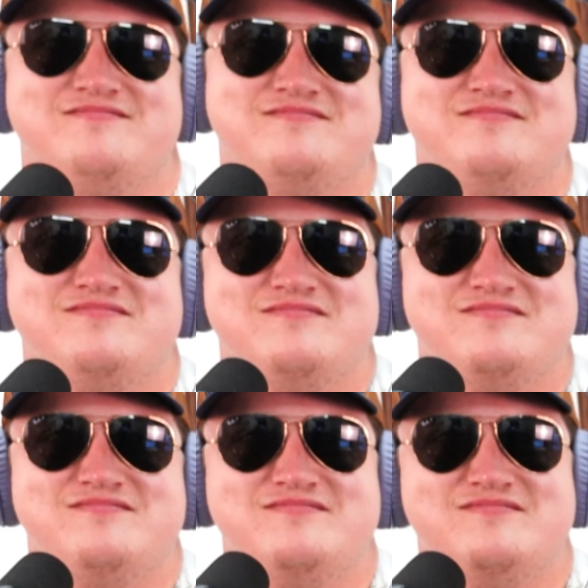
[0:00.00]

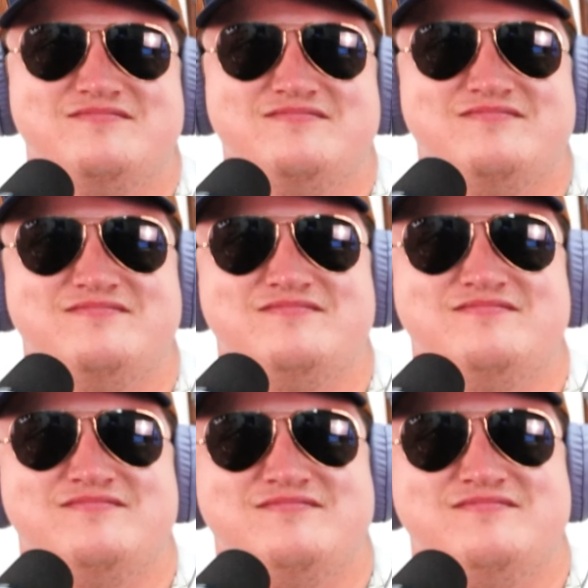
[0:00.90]

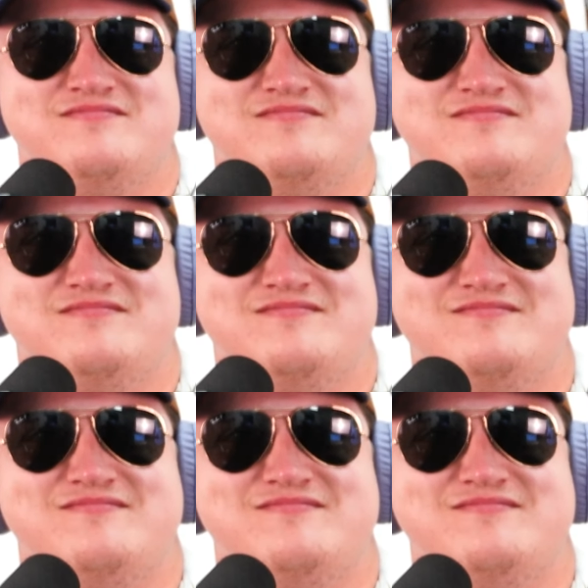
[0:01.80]
The person shown says nothing.